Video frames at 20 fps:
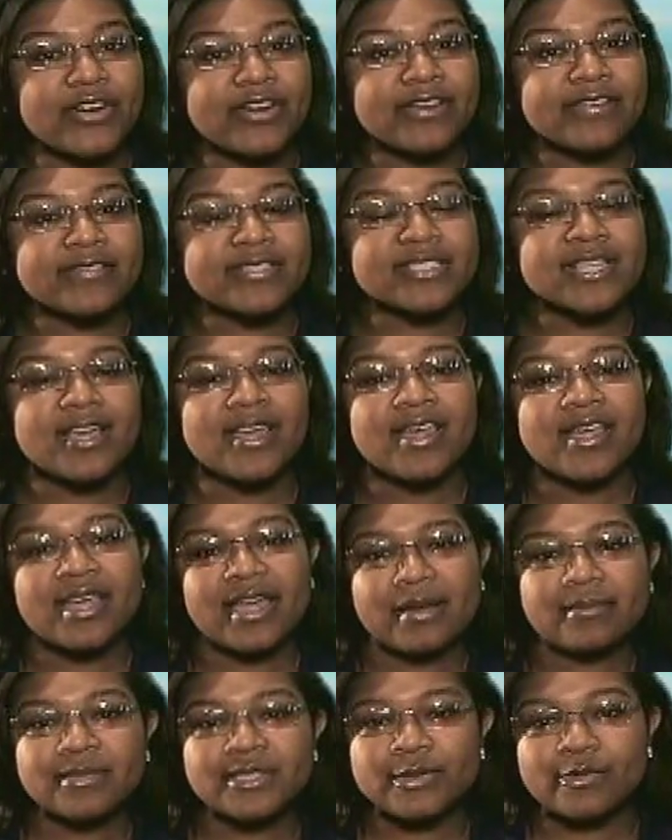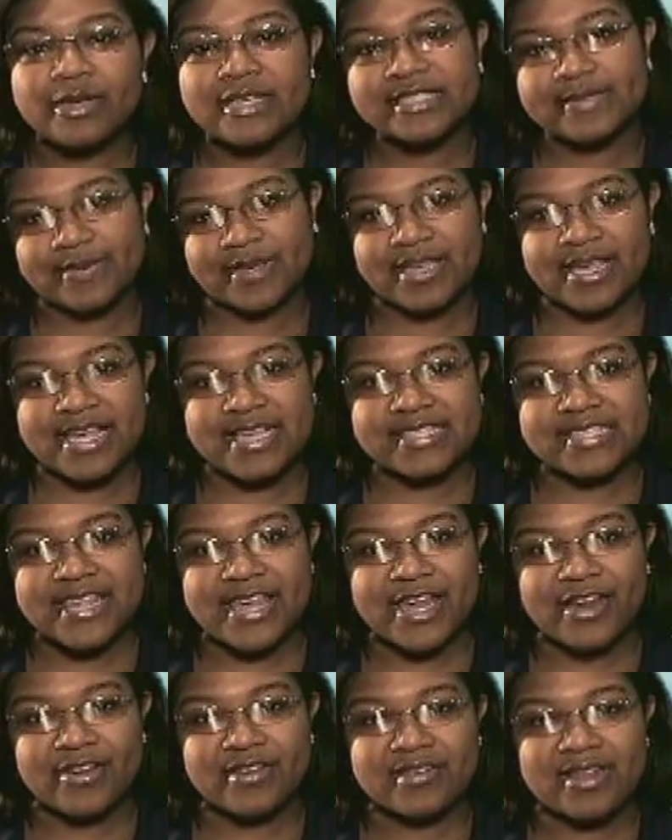serves come to us
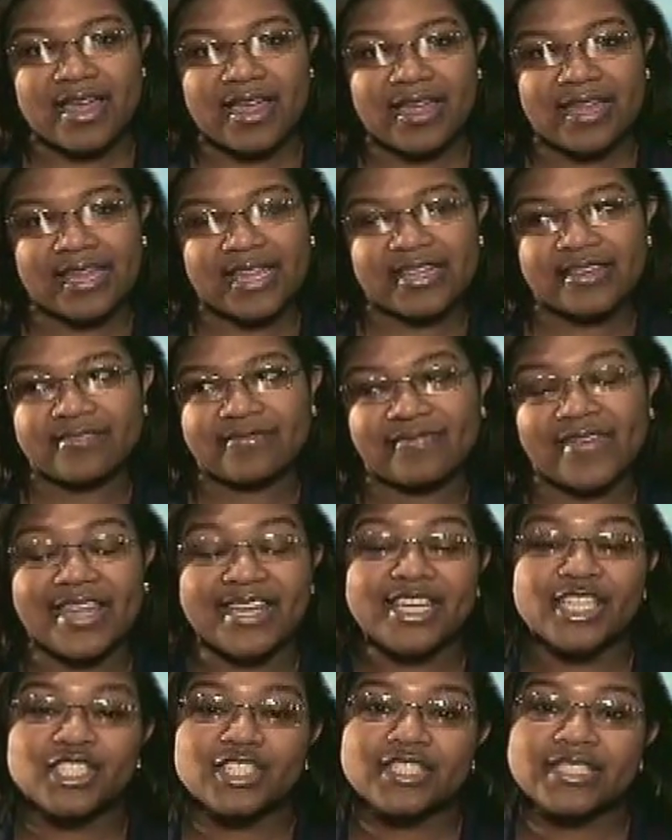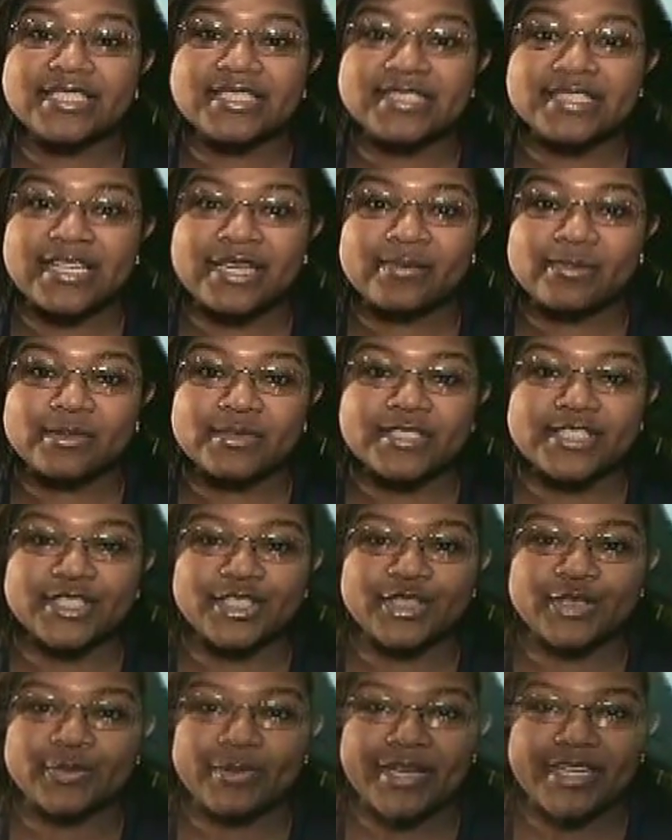because they are not in financially stable
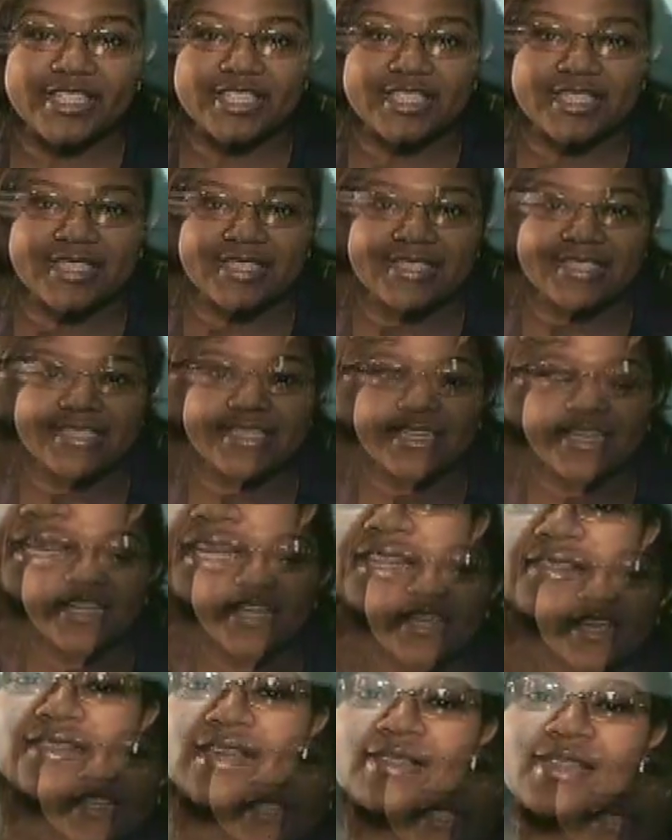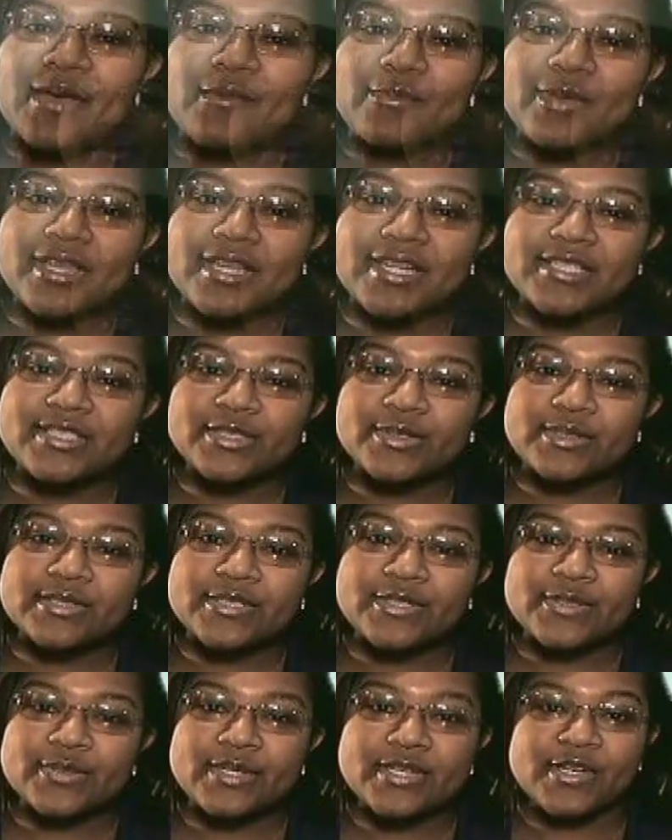situations. So anything that we can
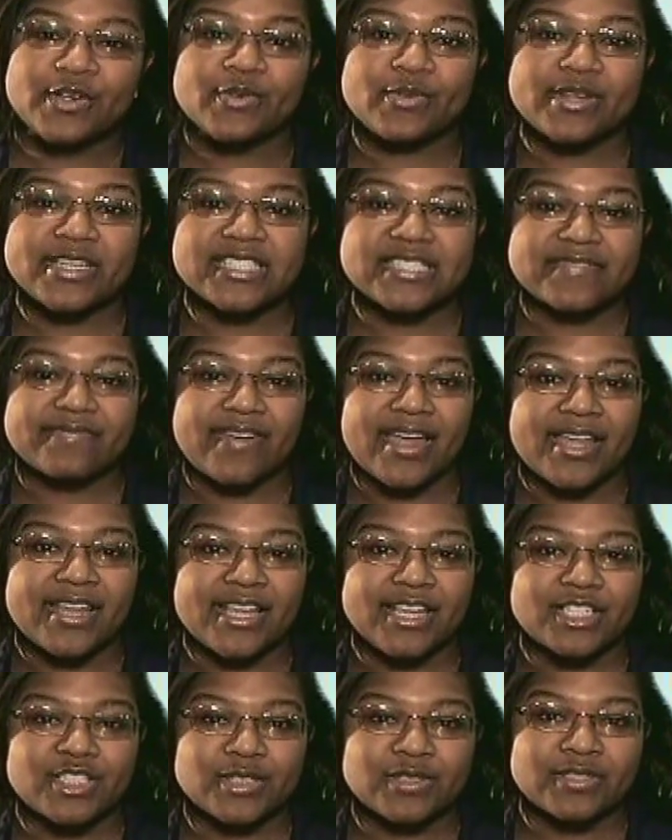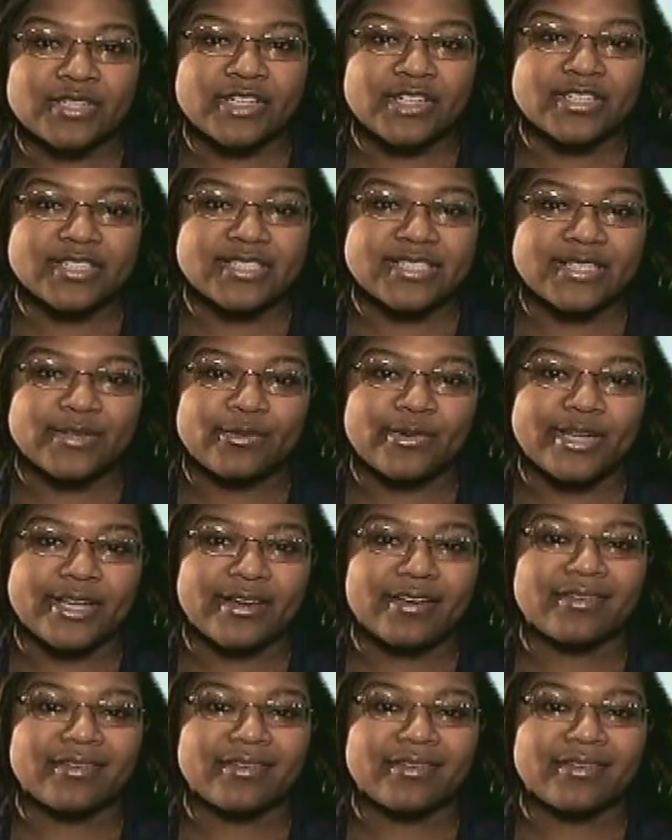do to increase financial literacy,